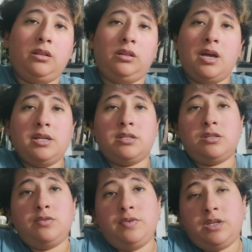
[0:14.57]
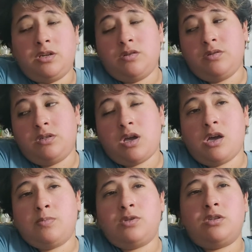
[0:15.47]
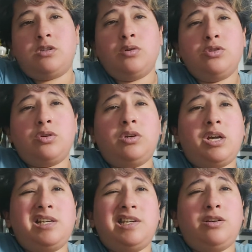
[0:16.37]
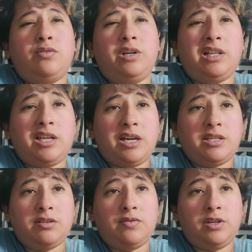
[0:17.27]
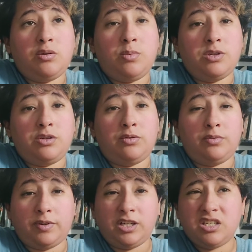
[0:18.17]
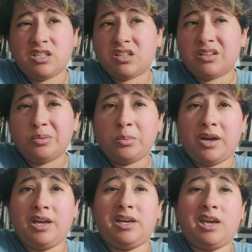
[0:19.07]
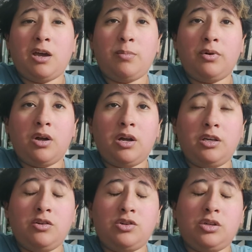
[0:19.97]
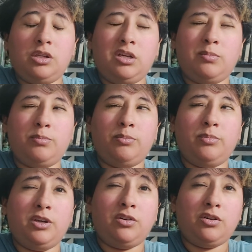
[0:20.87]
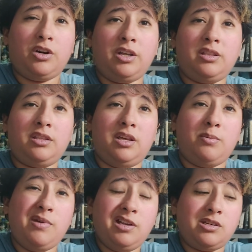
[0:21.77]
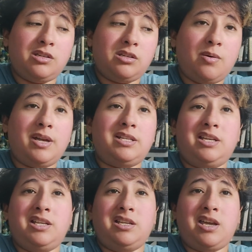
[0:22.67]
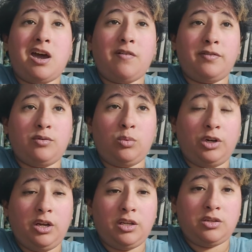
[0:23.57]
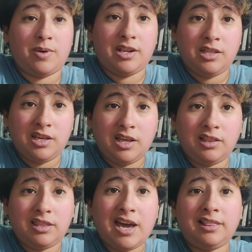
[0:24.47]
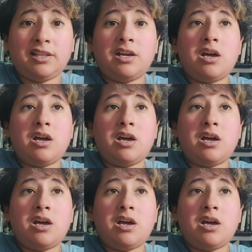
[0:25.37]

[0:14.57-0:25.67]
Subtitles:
Last two videos, I'm so sorry I didn't realize the video was reversed. My camera usually mirrored the image, so I didn't have to worry to edit that.